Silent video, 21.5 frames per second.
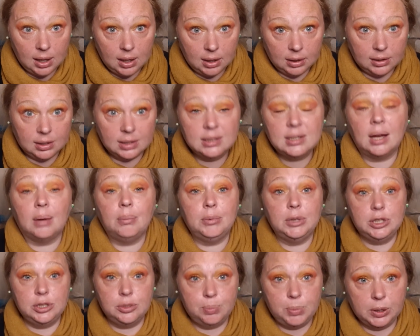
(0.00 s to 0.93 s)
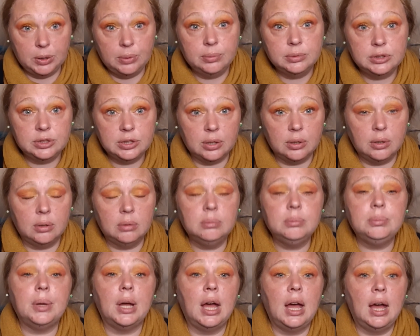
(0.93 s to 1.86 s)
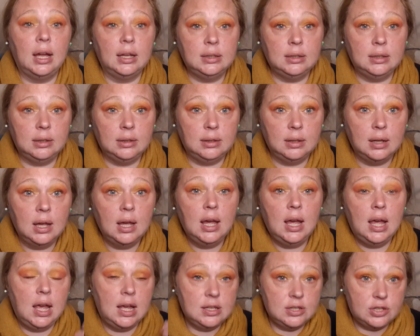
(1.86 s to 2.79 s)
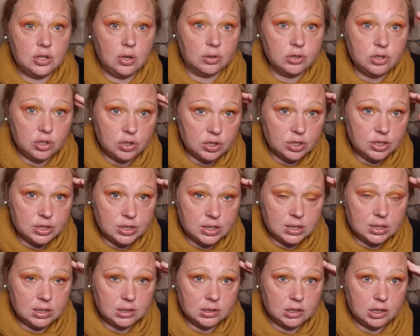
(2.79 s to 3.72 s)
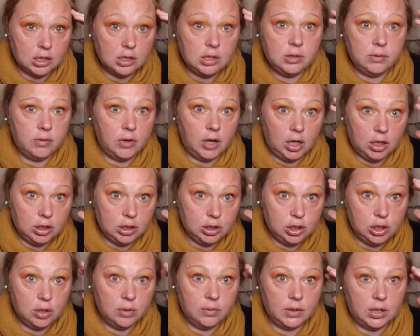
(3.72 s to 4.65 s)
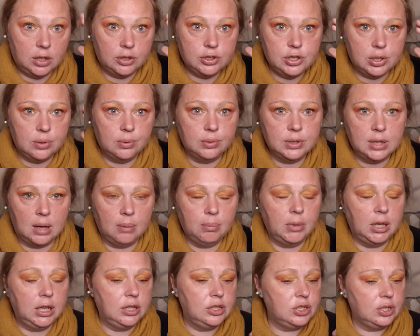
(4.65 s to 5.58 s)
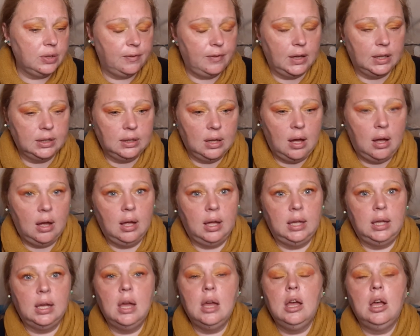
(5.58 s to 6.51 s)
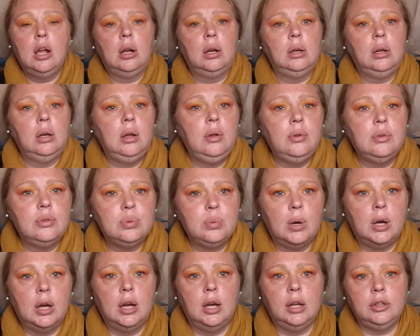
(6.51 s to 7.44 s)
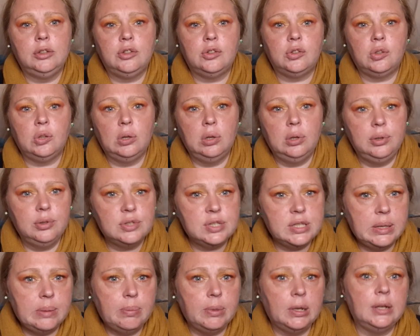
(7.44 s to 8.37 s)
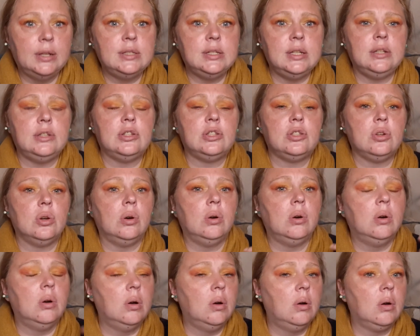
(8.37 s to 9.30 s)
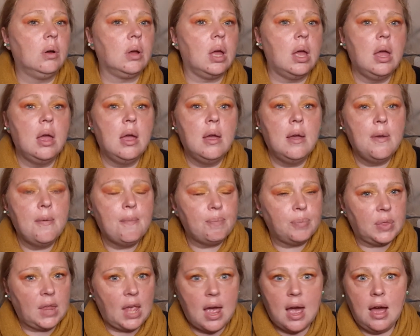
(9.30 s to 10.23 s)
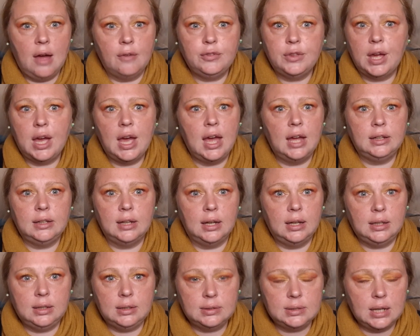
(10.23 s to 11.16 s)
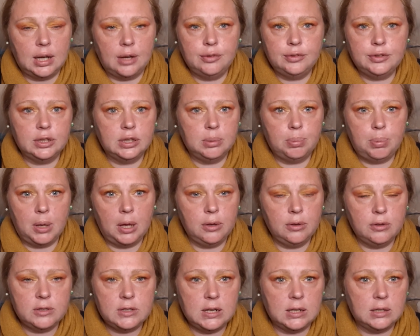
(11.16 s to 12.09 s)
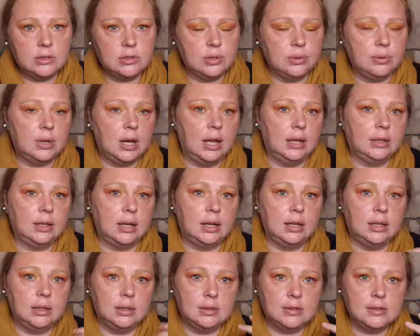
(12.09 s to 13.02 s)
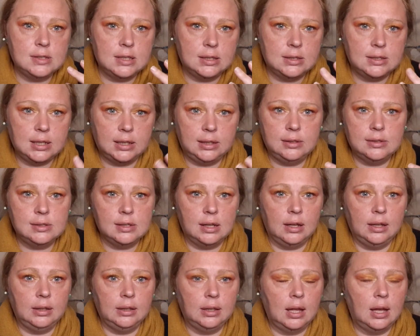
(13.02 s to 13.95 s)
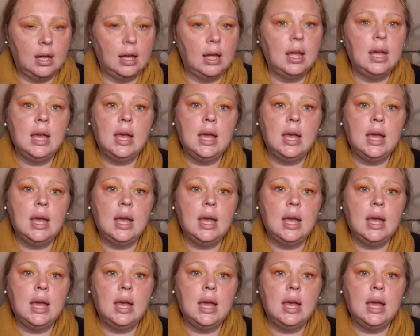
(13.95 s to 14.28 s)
the damage builds up. And it's not just the neurological damage, the fact that I lose words, lose the ability to talk, have the headaches after the post-ictal headaches, things like that.